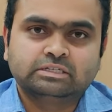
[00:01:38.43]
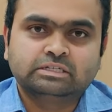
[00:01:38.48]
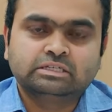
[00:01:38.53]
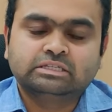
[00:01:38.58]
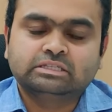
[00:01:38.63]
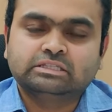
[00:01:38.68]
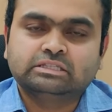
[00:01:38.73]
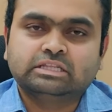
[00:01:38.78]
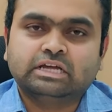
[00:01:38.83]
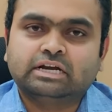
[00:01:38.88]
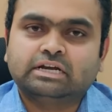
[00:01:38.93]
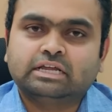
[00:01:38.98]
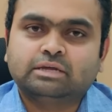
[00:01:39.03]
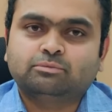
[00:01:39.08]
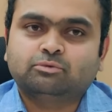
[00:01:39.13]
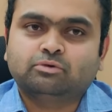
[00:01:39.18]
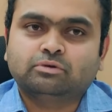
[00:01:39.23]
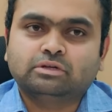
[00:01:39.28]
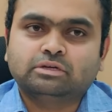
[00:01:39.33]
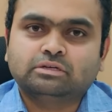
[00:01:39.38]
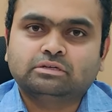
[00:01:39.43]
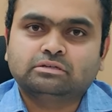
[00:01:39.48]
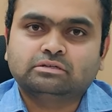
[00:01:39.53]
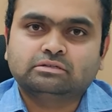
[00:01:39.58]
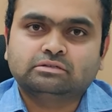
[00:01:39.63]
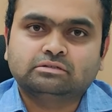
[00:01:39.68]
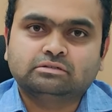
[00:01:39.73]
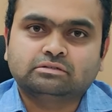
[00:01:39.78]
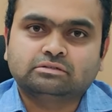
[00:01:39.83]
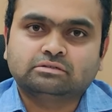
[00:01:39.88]
in that time
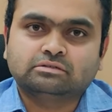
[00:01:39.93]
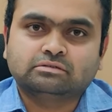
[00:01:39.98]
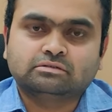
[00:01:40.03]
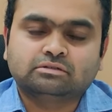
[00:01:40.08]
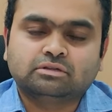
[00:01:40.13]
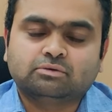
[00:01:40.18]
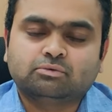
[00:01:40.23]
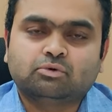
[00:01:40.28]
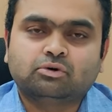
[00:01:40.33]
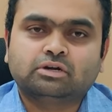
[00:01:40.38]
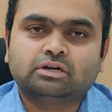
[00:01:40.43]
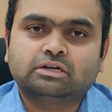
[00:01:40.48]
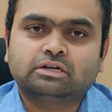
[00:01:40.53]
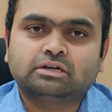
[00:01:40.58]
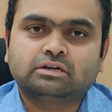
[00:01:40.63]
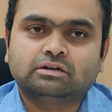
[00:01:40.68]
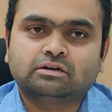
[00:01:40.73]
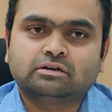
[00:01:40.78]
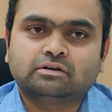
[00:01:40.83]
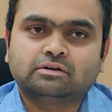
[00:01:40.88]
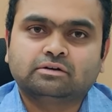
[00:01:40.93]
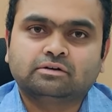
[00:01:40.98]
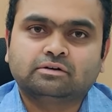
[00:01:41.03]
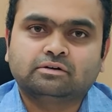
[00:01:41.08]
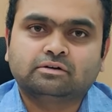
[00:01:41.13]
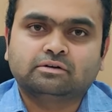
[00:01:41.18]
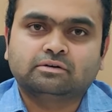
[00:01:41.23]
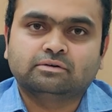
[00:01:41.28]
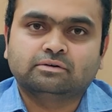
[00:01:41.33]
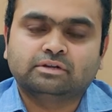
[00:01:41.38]
only the
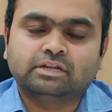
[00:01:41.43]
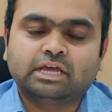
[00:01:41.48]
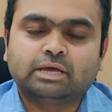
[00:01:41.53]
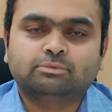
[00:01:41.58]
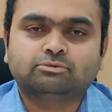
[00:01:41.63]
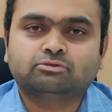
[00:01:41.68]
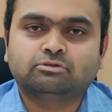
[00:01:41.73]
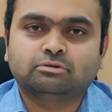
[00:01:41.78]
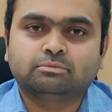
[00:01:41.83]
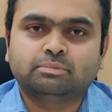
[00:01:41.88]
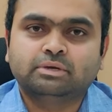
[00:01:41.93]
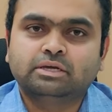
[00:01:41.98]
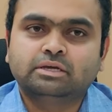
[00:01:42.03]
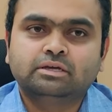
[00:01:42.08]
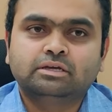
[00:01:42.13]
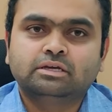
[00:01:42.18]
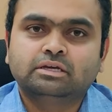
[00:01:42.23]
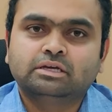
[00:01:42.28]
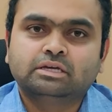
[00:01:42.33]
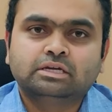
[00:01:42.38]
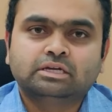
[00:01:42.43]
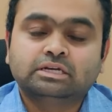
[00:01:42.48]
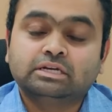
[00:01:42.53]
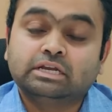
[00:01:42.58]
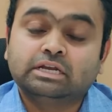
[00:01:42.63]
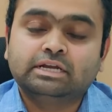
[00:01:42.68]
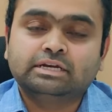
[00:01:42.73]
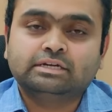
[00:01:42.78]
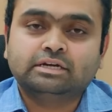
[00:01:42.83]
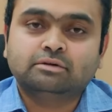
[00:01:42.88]
voter names will be
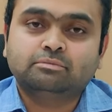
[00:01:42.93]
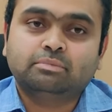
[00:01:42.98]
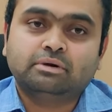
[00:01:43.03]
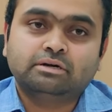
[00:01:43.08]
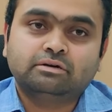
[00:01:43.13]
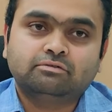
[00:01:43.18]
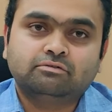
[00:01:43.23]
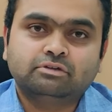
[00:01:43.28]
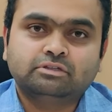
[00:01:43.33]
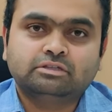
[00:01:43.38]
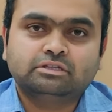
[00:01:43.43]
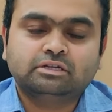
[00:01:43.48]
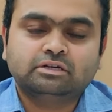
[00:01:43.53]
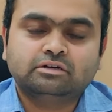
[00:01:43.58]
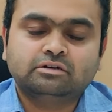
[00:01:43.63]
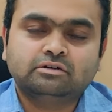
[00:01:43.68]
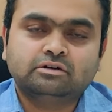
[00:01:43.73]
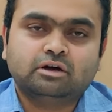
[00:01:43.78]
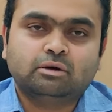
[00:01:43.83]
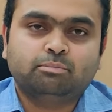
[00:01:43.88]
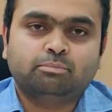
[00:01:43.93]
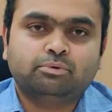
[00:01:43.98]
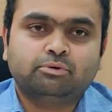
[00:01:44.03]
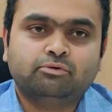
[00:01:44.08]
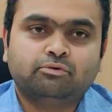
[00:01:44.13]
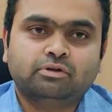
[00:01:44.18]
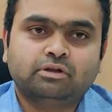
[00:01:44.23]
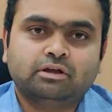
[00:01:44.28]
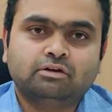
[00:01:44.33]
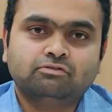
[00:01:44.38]
deleted, but with the
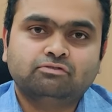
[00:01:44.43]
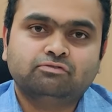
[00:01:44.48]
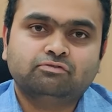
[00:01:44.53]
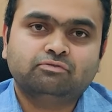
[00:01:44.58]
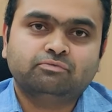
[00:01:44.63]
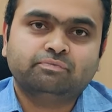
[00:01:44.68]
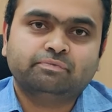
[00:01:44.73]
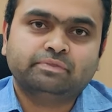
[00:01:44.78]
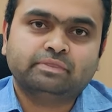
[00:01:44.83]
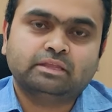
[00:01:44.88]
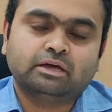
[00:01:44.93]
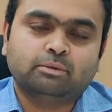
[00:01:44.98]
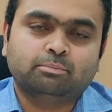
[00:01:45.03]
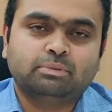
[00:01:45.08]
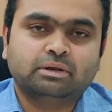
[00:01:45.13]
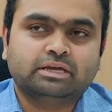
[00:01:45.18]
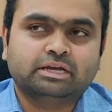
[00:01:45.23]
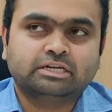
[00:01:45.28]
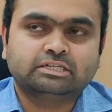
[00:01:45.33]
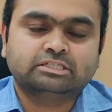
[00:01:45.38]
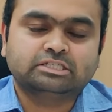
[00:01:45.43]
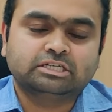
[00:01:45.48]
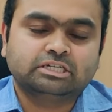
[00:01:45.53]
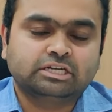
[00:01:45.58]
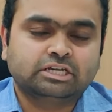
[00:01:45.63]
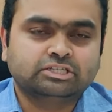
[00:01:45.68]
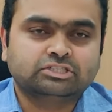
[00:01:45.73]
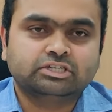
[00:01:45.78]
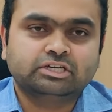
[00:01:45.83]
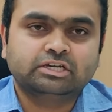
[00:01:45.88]
approval of the applicant
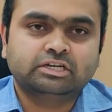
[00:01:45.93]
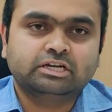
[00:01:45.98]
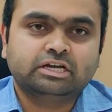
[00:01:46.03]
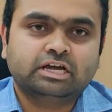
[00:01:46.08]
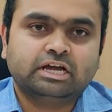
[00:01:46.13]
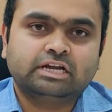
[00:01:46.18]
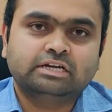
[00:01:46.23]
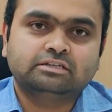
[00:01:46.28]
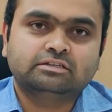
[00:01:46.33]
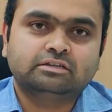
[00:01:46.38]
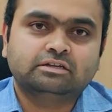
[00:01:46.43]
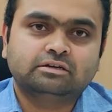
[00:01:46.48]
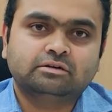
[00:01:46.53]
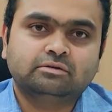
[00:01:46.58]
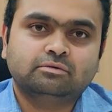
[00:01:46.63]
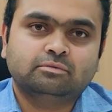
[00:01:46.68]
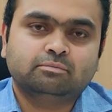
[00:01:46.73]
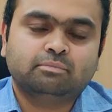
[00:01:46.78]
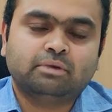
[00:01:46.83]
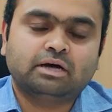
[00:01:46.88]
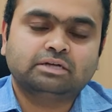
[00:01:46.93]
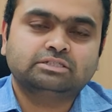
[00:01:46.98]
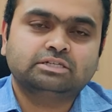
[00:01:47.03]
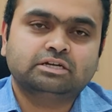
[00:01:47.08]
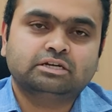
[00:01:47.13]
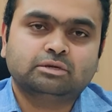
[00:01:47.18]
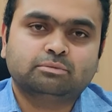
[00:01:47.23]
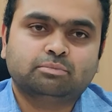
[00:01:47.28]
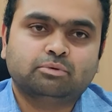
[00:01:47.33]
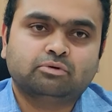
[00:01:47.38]
signature and the major
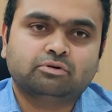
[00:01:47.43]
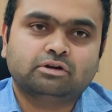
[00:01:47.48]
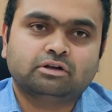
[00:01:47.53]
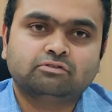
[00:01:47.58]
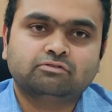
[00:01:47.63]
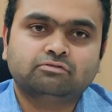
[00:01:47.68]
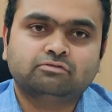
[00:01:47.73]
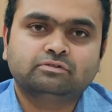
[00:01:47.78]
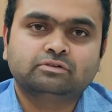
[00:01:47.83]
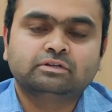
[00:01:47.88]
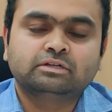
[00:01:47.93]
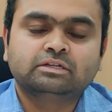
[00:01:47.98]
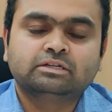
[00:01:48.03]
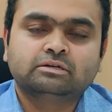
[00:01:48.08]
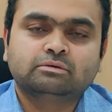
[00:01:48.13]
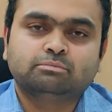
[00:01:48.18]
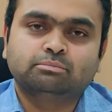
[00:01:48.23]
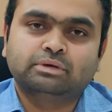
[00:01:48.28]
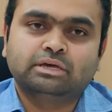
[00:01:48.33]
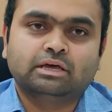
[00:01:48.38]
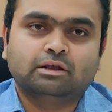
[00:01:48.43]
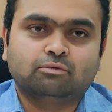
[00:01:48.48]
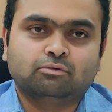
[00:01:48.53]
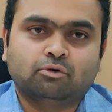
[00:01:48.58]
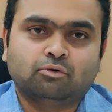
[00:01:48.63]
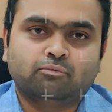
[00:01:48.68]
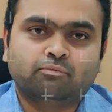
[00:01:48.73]
report of BLO.